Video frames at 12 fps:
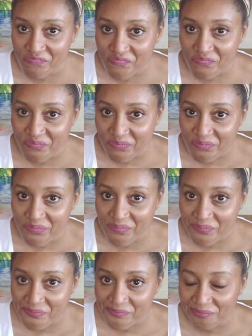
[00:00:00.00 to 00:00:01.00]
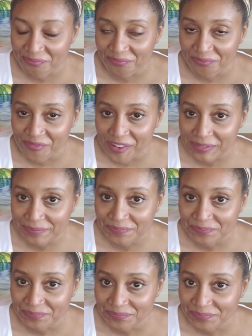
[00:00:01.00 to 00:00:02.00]

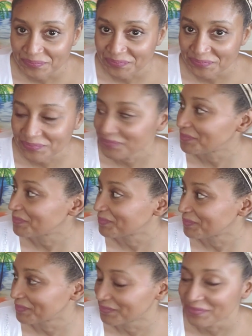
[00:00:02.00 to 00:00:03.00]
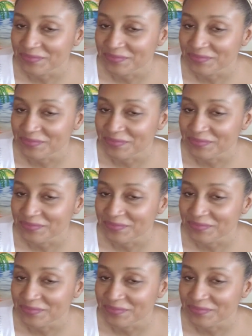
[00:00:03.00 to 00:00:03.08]
(not speaking)